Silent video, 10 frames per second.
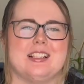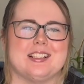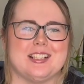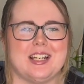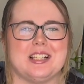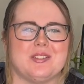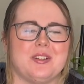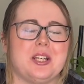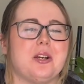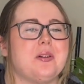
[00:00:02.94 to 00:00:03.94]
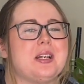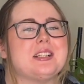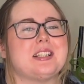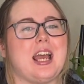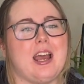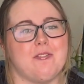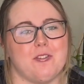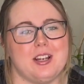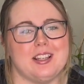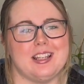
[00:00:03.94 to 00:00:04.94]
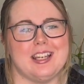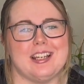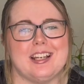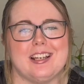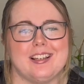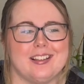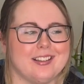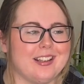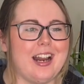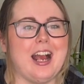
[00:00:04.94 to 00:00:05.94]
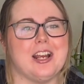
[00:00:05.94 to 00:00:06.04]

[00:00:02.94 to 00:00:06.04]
Today's video is everything that I